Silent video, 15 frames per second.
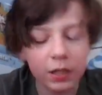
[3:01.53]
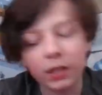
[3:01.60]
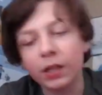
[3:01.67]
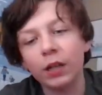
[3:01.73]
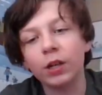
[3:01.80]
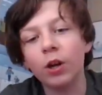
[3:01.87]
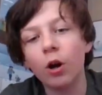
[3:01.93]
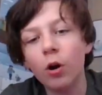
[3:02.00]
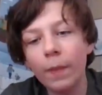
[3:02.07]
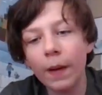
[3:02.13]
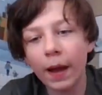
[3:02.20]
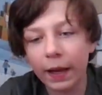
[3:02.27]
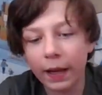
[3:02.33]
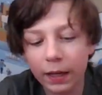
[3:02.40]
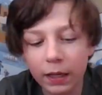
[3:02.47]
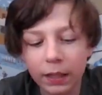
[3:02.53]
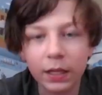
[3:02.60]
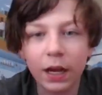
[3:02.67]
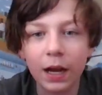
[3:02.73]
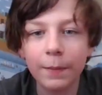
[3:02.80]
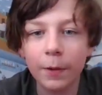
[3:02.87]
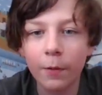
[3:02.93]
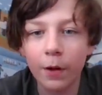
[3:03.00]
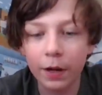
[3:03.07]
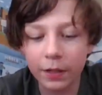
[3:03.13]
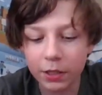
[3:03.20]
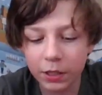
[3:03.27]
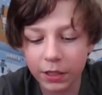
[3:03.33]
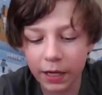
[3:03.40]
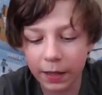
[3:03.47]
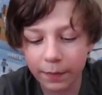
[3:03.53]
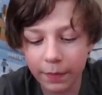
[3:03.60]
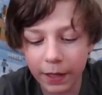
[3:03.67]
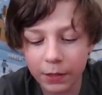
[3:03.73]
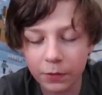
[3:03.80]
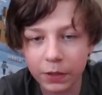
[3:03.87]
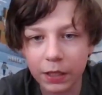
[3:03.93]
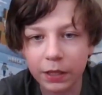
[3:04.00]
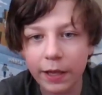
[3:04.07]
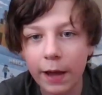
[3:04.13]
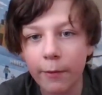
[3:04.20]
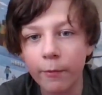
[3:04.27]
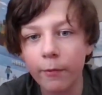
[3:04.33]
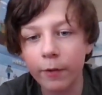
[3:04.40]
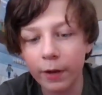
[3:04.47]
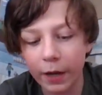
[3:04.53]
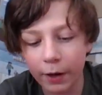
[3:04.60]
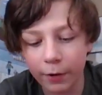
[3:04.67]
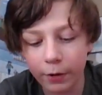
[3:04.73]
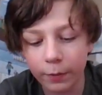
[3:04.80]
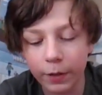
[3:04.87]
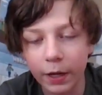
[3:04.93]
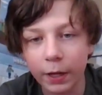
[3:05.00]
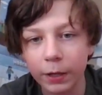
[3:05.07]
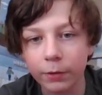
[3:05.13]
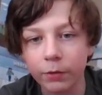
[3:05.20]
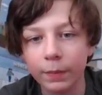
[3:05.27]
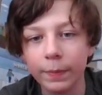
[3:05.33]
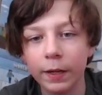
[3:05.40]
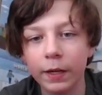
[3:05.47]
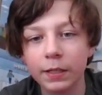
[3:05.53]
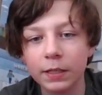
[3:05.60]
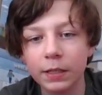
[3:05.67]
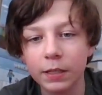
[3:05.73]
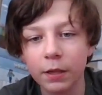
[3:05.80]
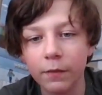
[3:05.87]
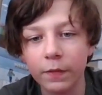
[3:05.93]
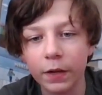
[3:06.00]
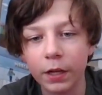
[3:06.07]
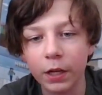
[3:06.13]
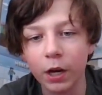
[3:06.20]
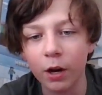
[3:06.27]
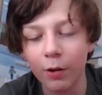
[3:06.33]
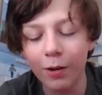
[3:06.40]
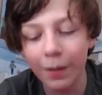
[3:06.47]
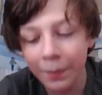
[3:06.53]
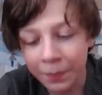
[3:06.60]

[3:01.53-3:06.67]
can go back anytime you want. Might as well get that out of the way 3 minutes into the video.